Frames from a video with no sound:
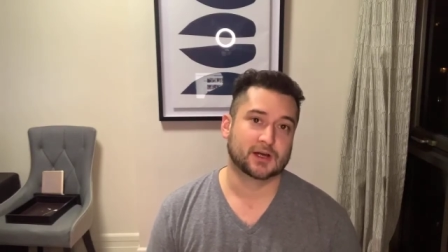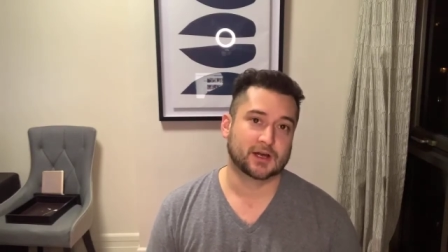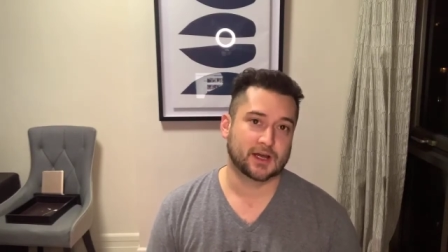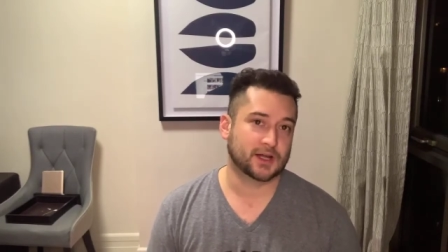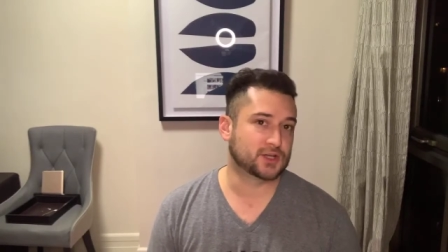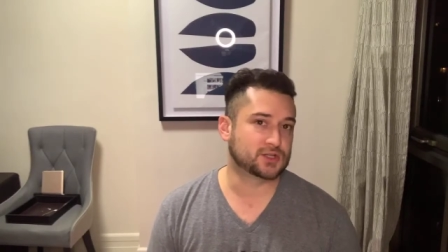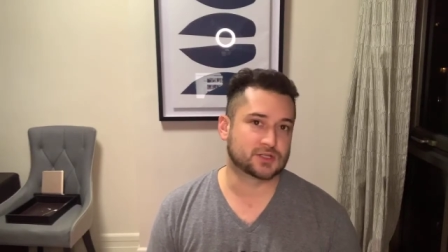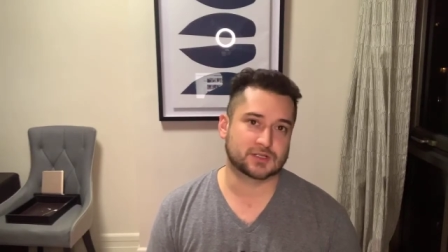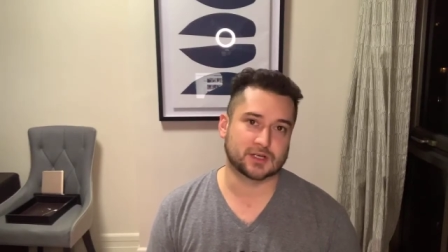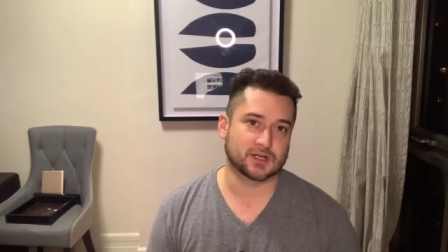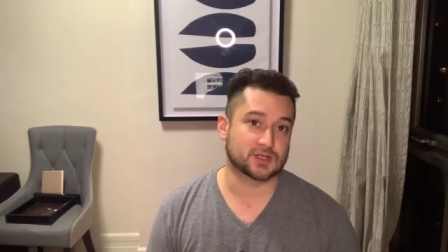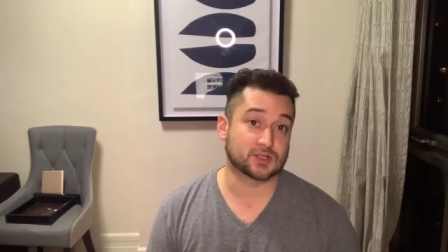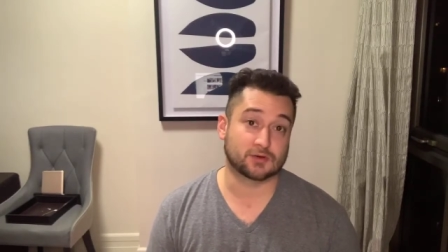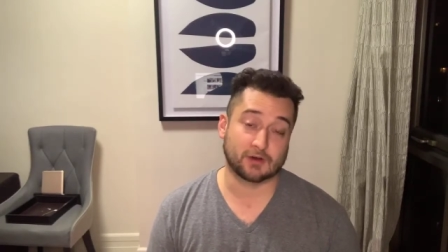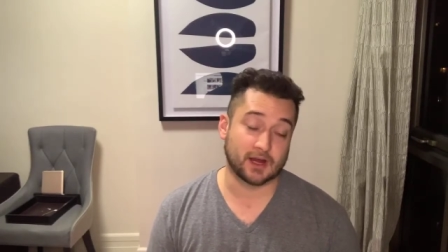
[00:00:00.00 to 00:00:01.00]
it's it's
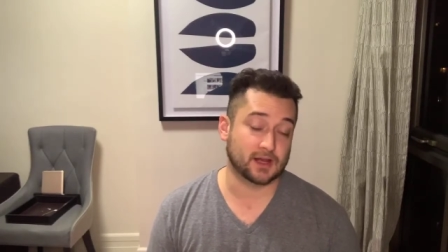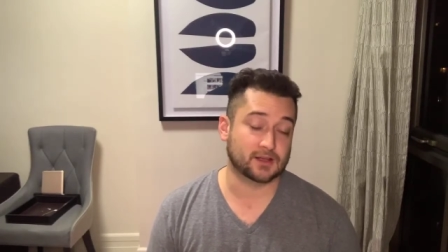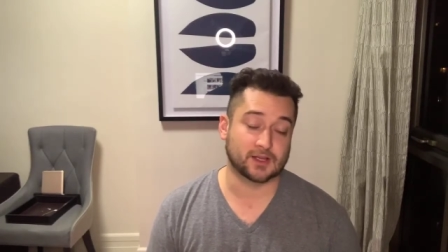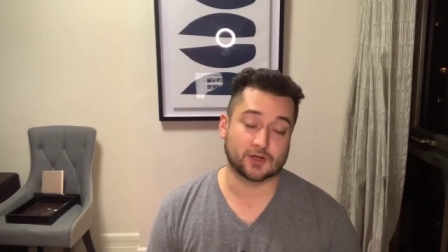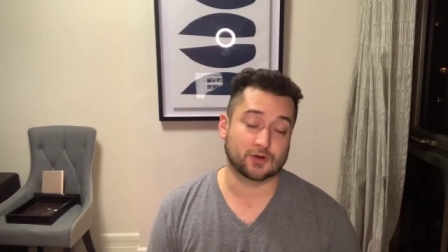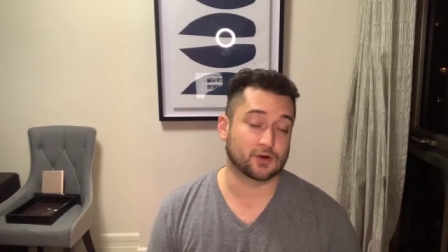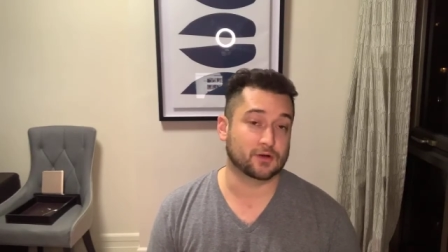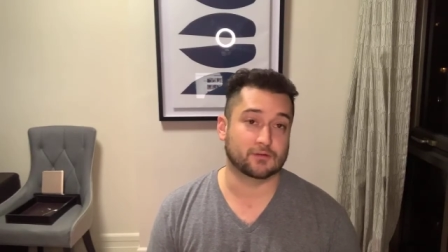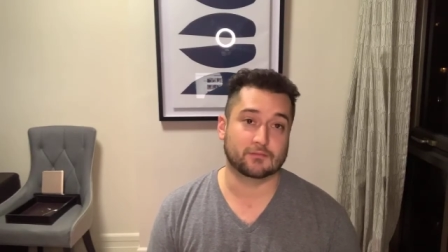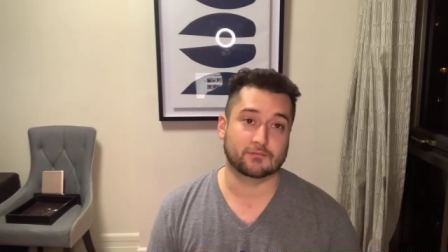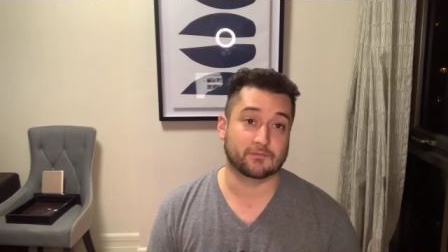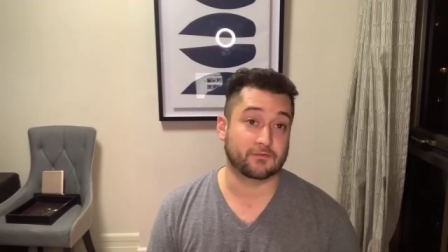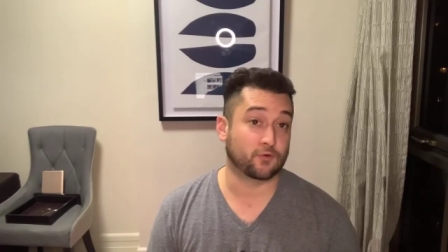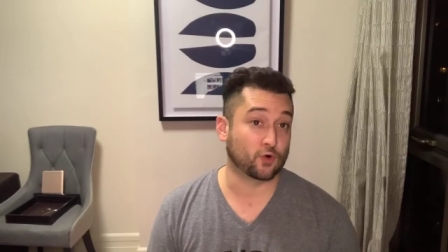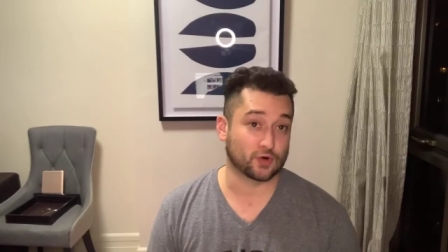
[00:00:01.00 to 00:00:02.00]
great that you're
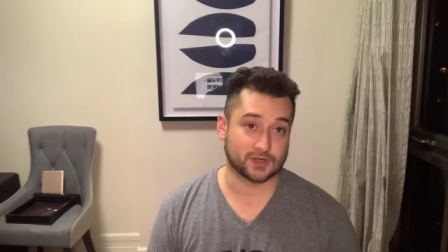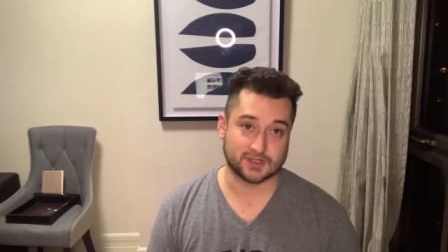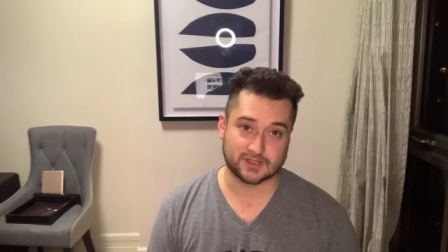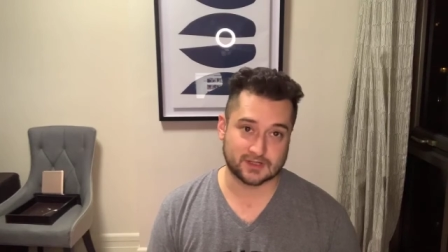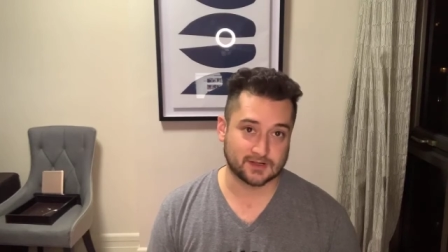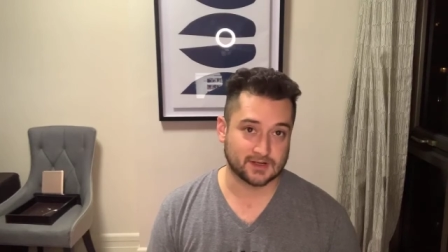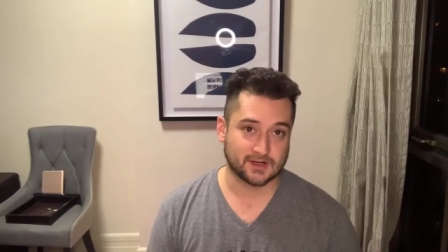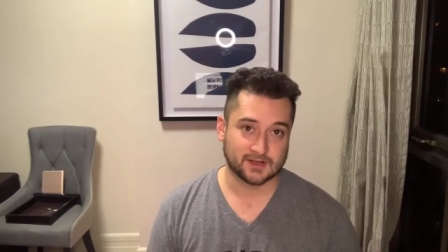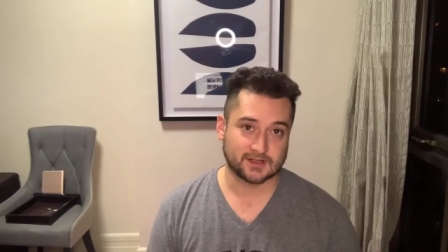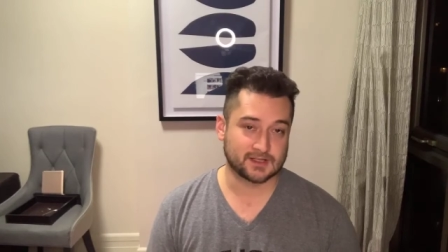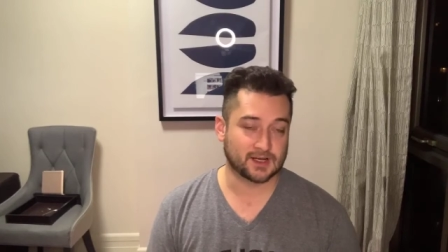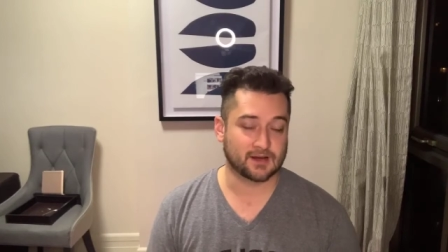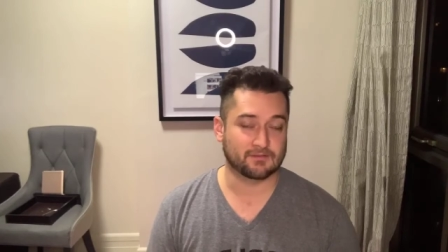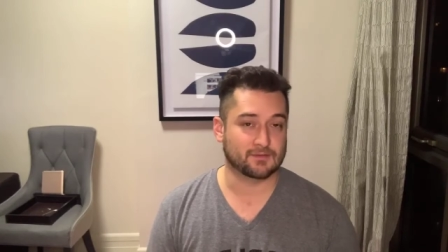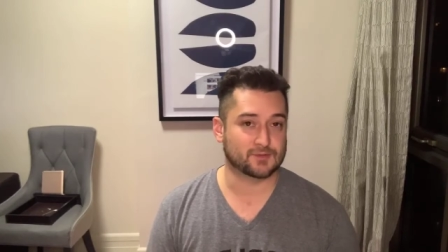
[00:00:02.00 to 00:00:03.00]
forced to
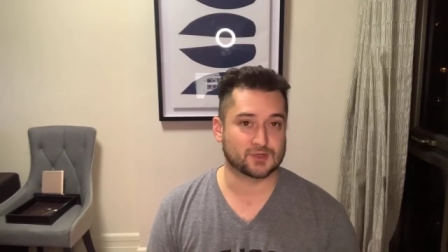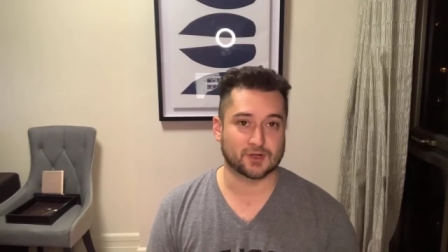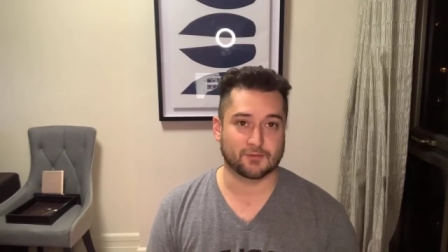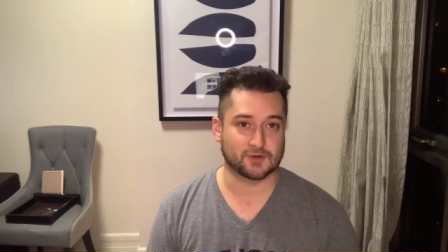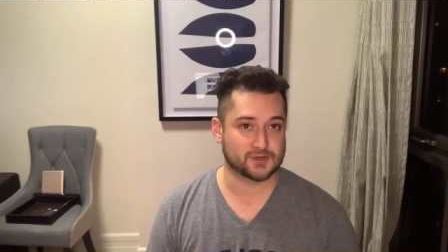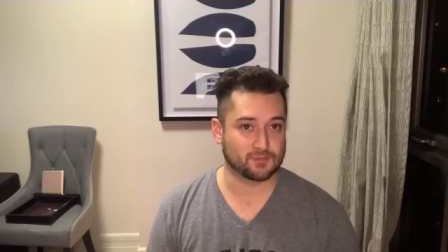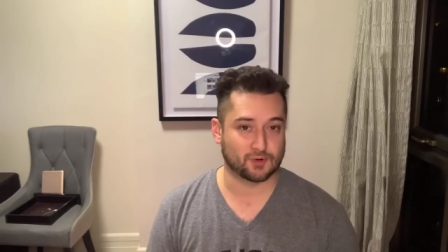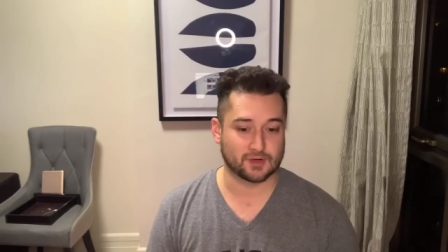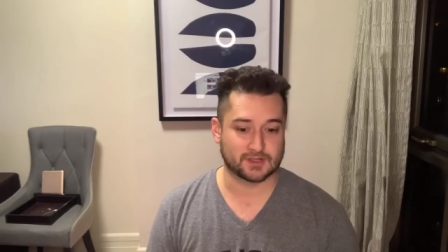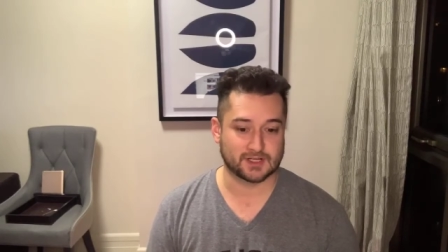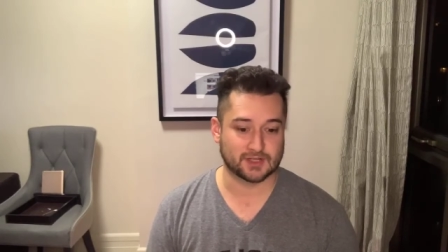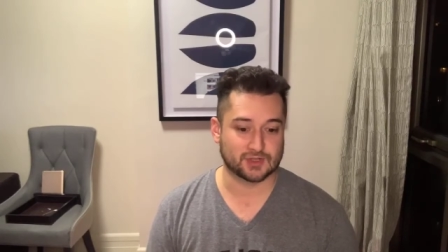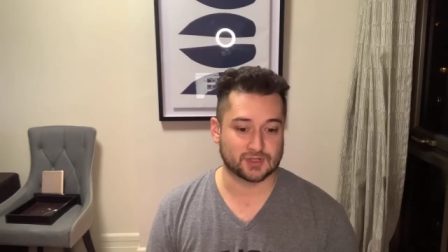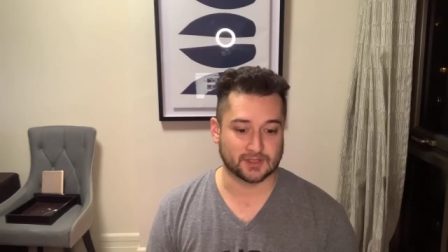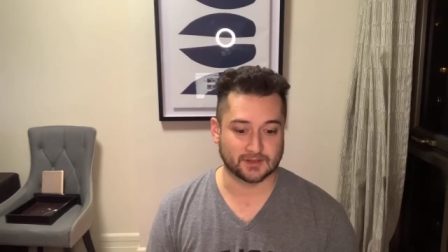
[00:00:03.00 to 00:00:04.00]
give them so much more
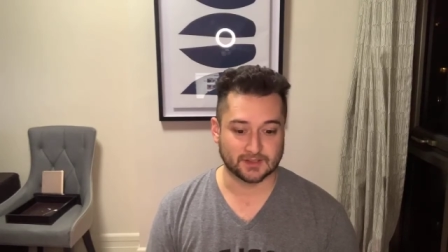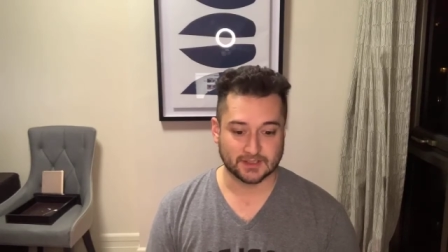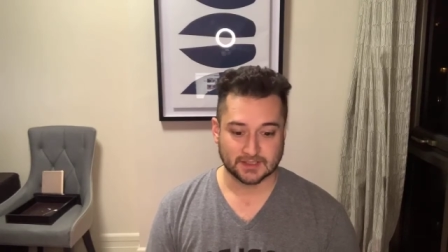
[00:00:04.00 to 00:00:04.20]
attention.